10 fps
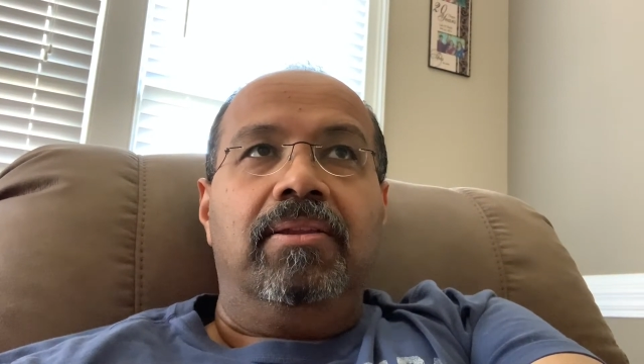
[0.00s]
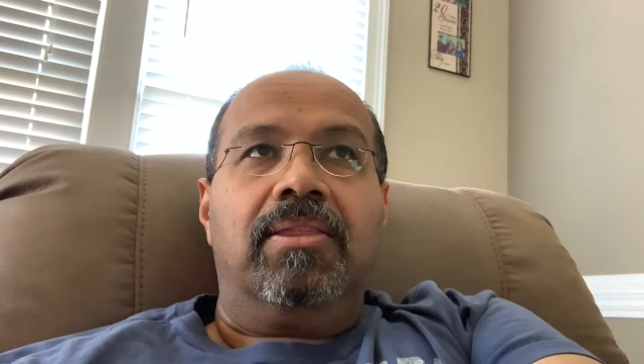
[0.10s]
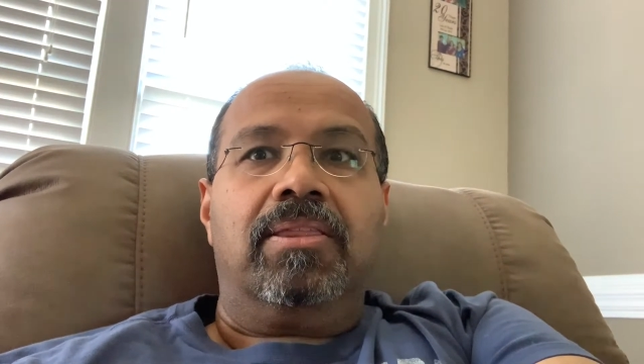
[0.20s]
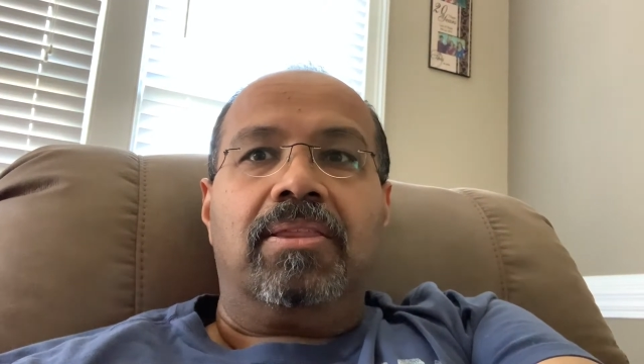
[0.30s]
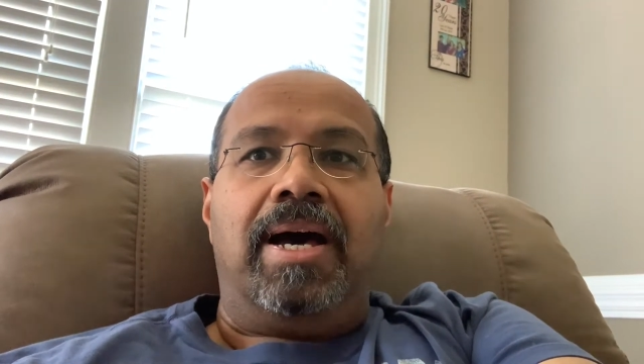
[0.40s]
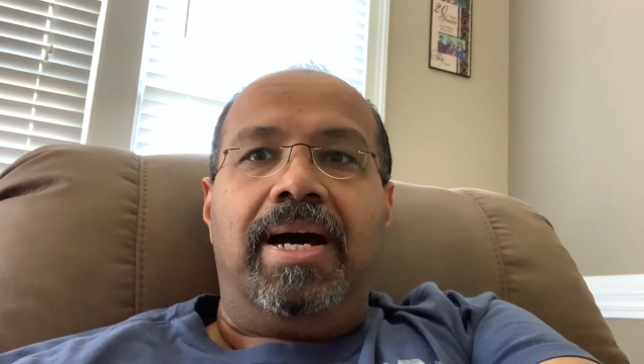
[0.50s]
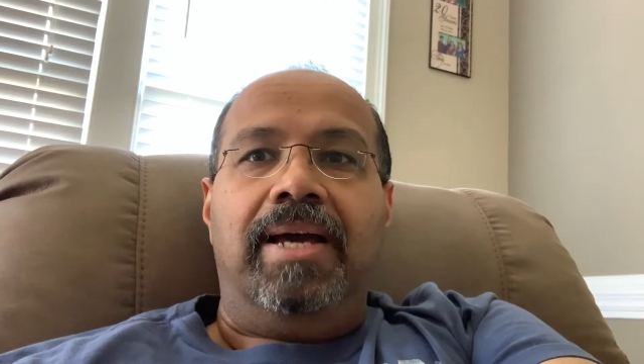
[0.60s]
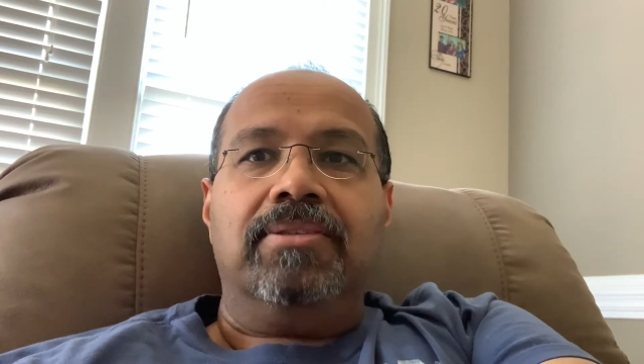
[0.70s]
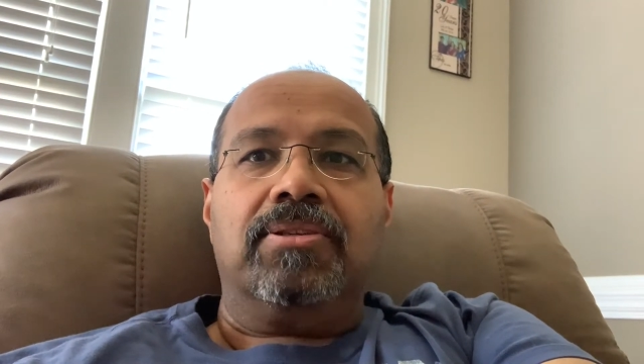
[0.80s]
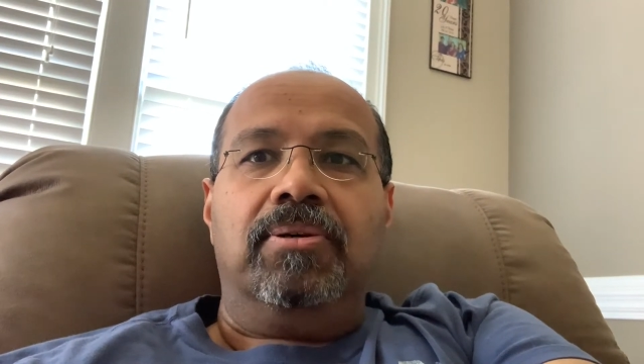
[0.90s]

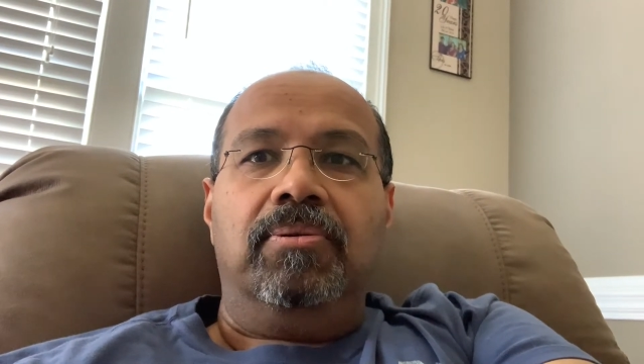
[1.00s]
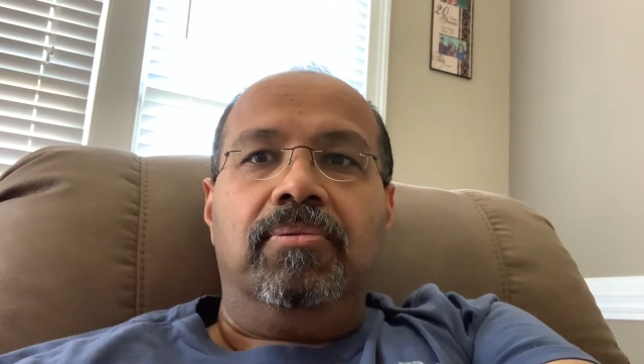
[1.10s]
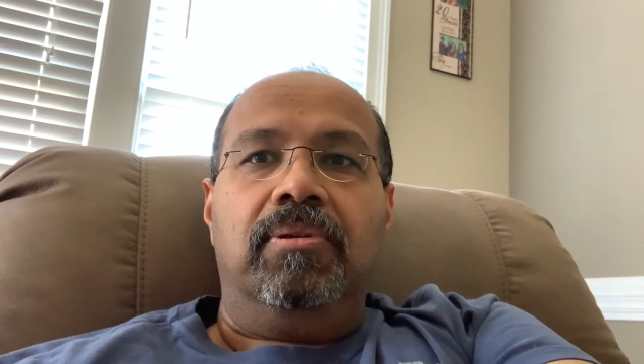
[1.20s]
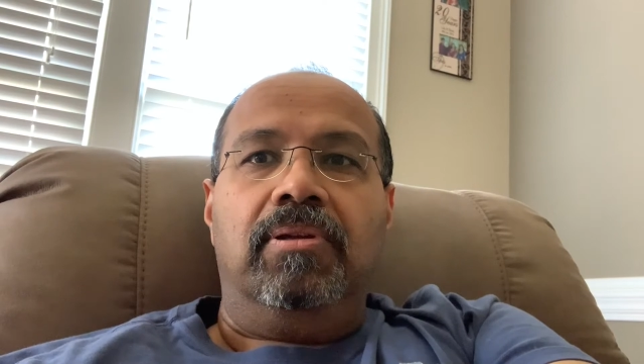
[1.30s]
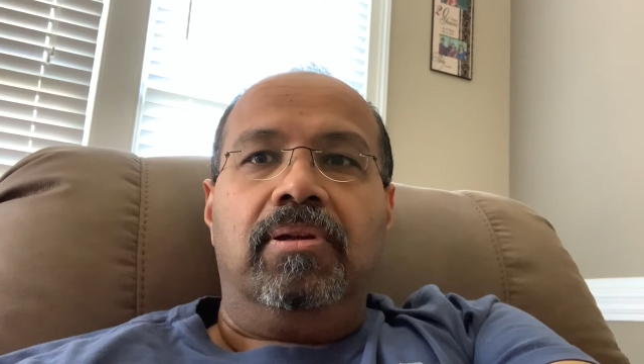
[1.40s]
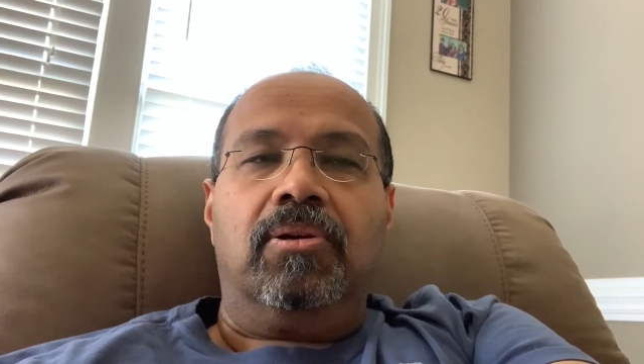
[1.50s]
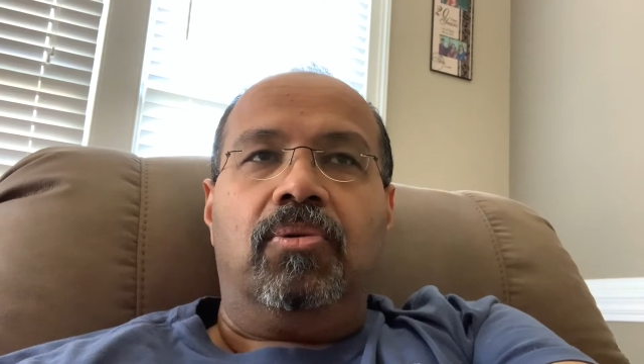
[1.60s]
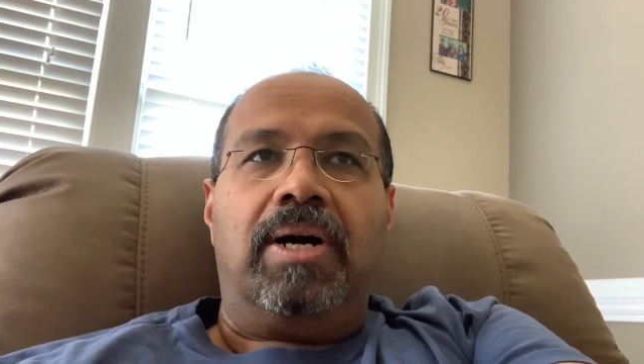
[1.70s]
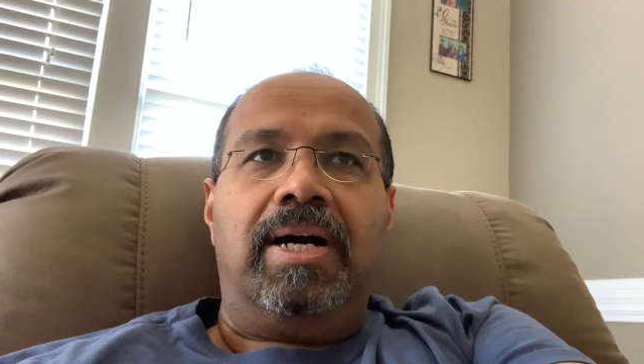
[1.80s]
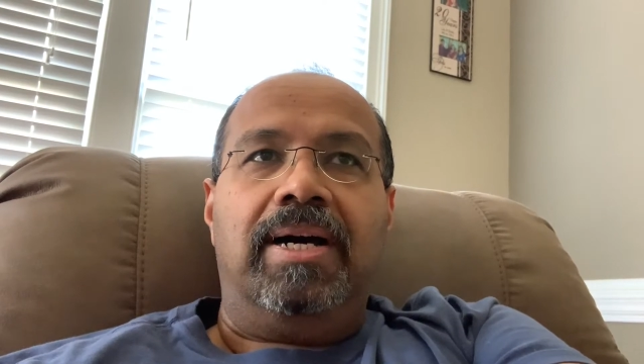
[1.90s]
thigh, so the
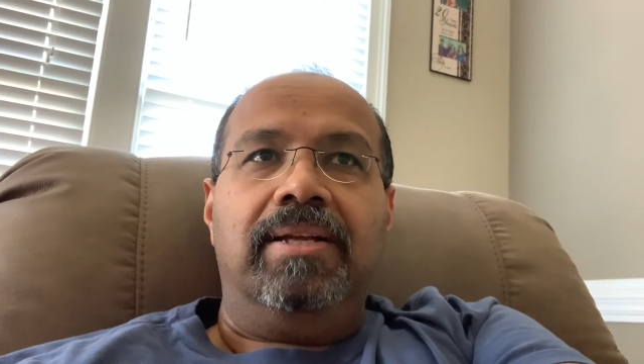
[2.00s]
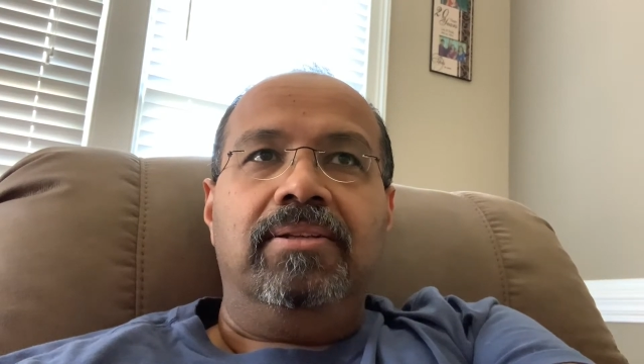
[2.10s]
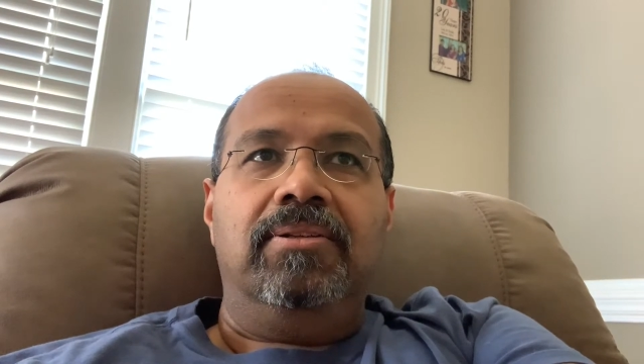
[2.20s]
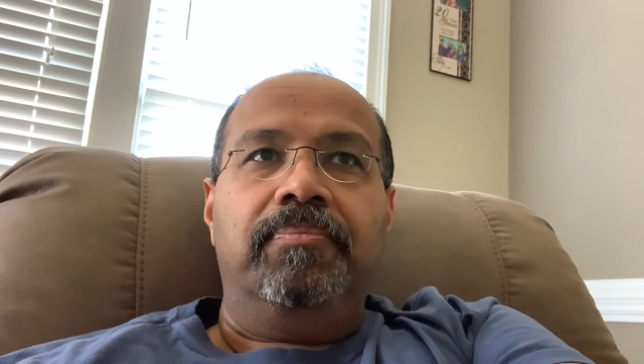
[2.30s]
quad.